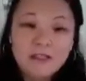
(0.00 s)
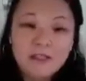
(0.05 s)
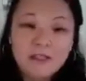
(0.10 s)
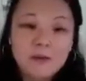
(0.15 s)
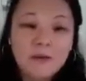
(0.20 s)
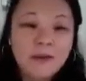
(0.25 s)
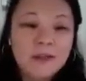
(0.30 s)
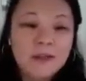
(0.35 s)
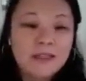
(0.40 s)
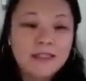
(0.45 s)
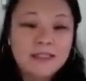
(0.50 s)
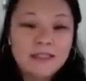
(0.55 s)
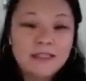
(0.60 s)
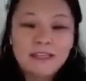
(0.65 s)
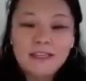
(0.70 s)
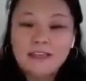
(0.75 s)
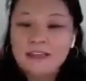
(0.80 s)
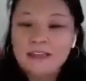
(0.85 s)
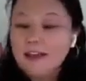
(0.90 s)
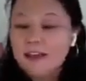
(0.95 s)
2,
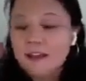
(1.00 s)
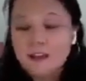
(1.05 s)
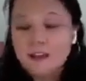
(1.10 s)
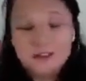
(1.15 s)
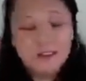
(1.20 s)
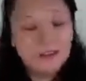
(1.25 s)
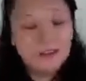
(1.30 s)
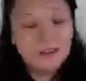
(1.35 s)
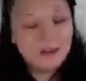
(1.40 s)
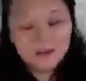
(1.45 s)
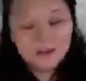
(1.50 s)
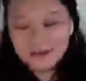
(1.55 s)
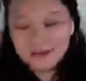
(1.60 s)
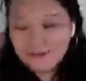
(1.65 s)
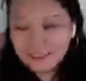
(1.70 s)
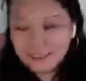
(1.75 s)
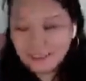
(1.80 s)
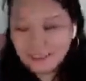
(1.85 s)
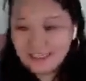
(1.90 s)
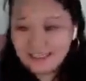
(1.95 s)
sit on the toilet
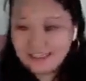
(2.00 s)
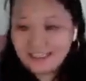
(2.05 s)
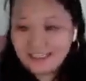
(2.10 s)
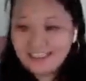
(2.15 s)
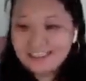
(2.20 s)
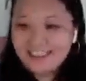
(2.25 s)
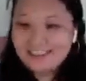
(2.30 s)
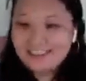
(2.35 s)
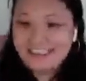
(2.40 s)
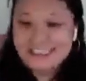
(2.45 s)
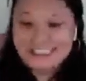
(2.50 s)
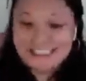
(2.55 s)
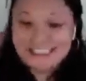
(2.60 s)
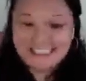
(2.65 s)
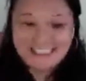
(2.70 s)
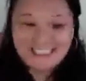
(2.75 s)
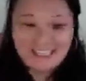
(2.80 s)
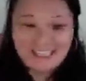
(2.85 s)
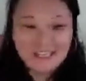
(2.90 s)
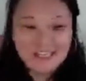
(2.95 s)
seat, not on
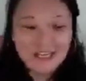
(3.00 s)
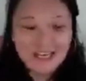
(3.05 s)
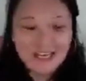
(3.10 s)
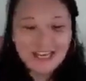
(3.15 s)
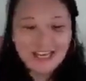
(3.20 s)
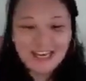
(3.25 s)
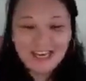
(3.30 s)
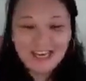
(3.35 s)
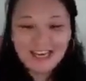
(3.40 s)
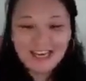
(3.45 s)
the ring.